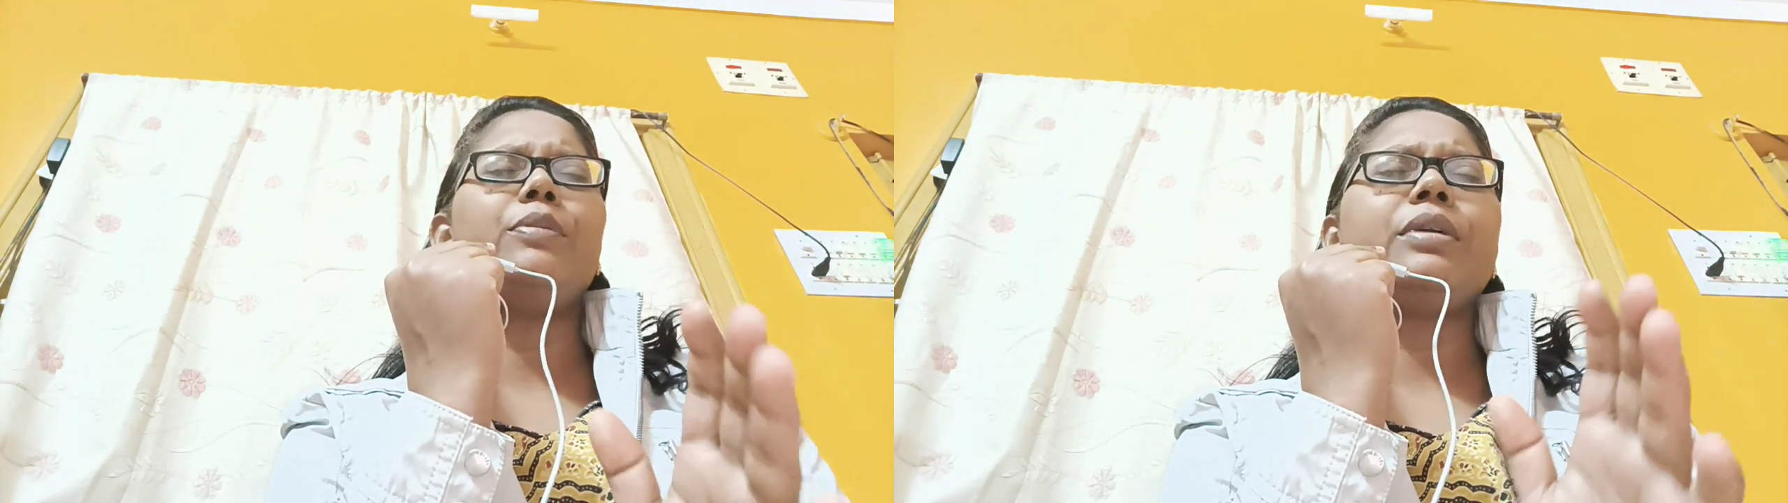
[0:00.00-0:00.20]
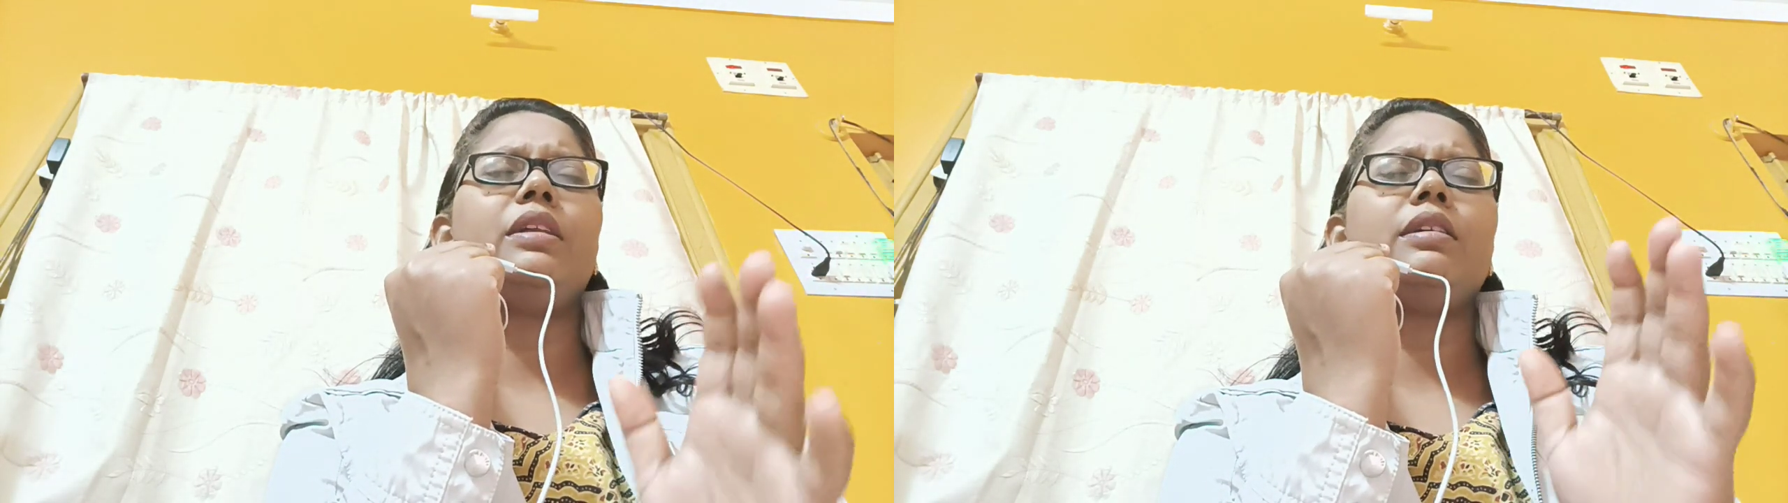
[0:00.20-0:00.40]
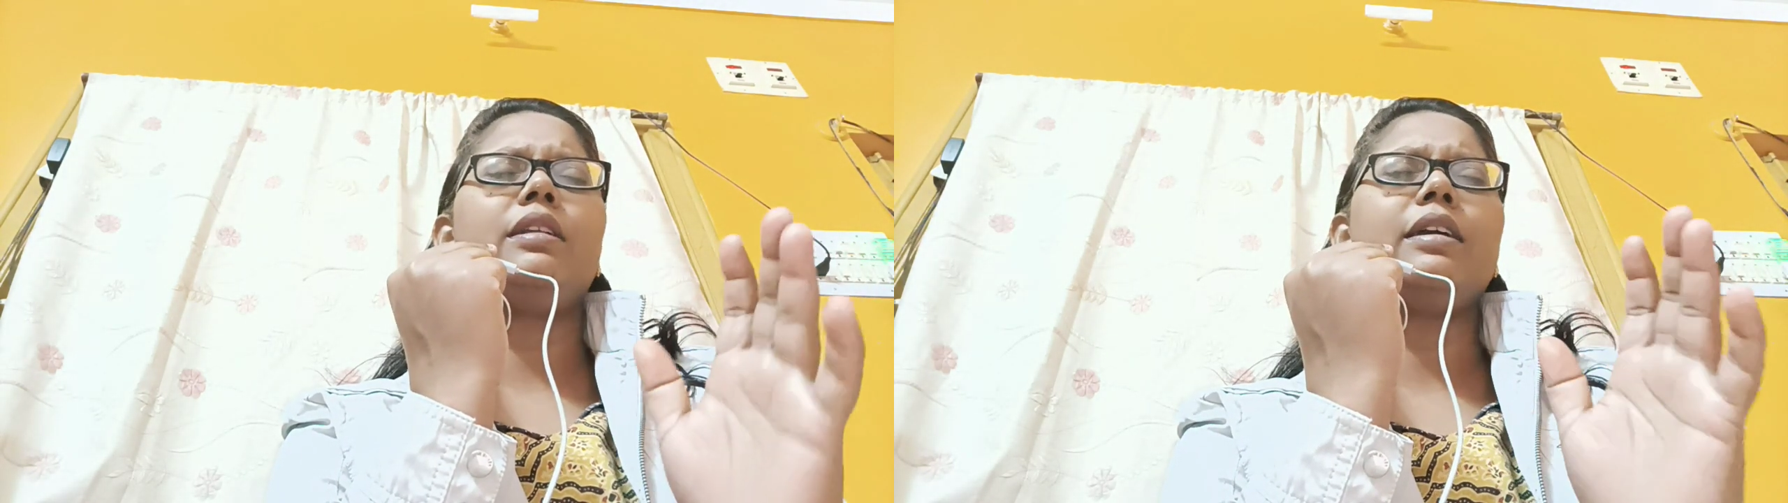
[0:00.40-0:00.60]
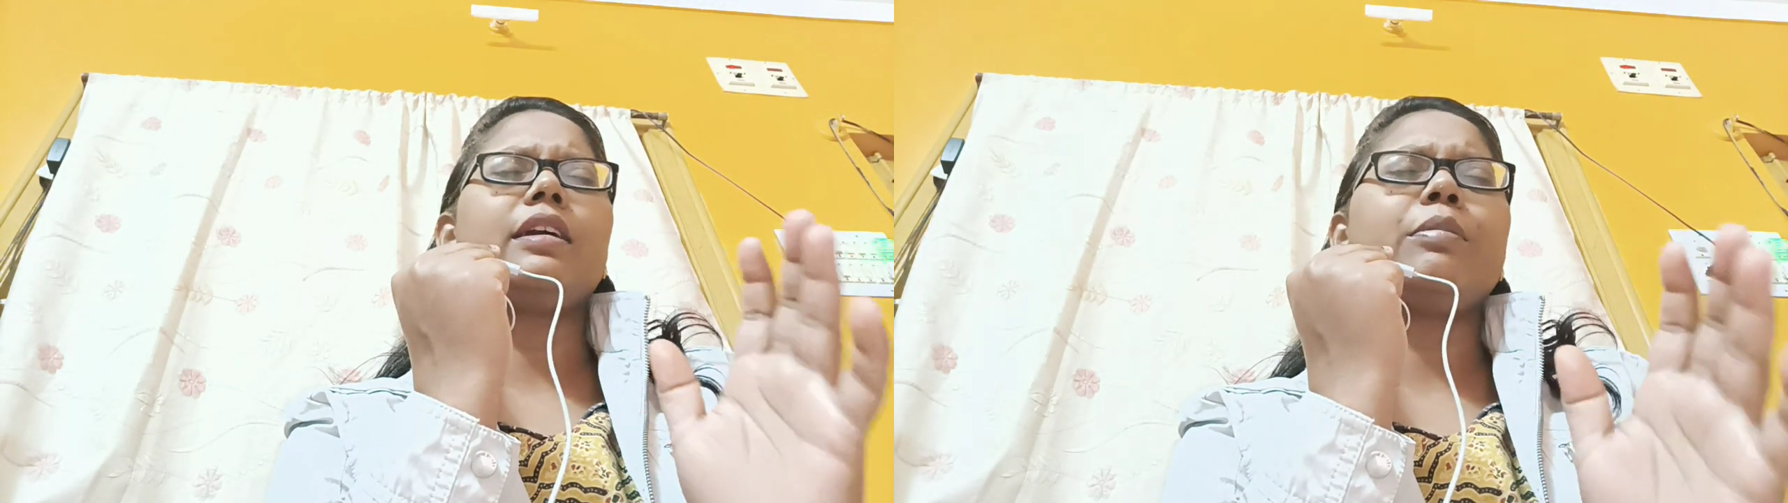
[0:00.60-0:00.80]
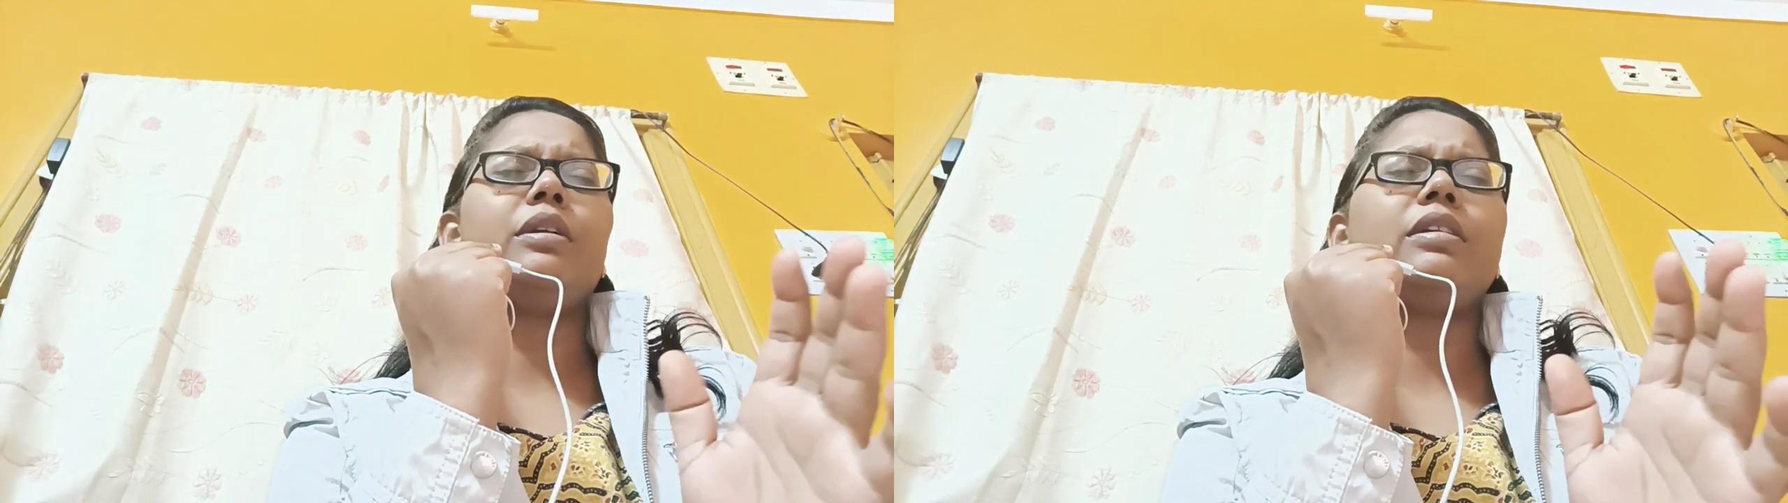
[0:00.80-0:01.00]
bearer
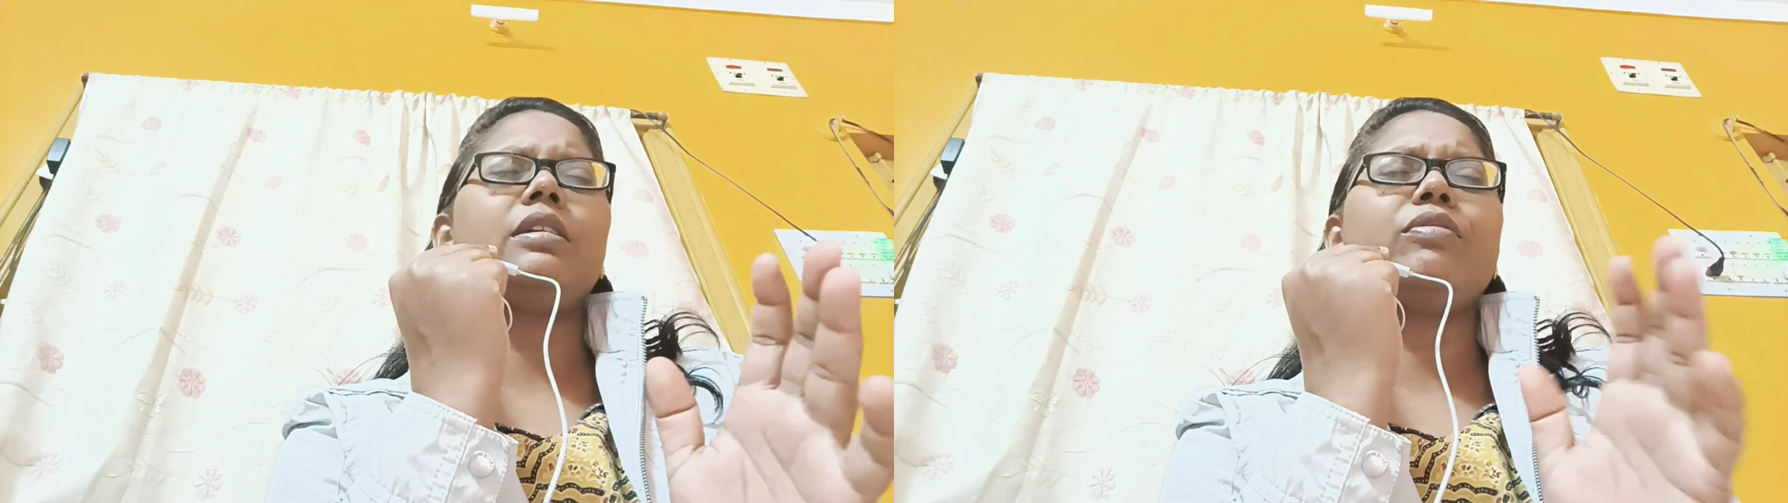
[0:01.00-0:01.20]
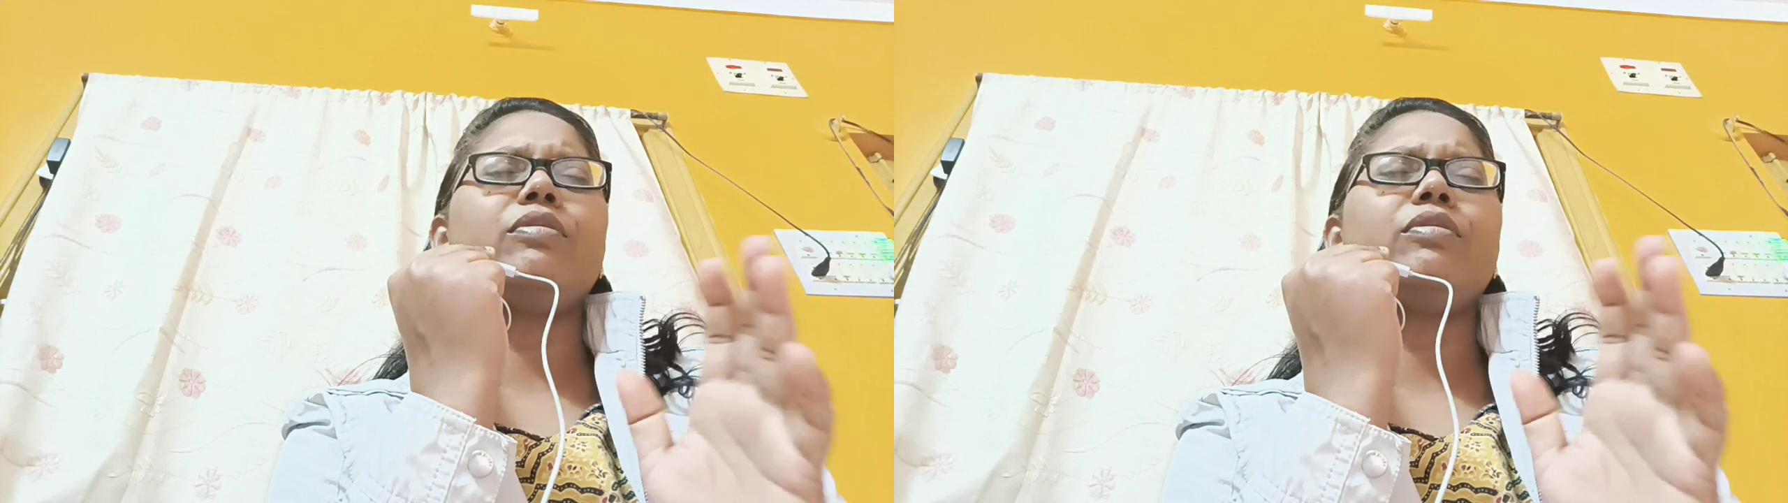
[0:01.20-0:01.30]
recommend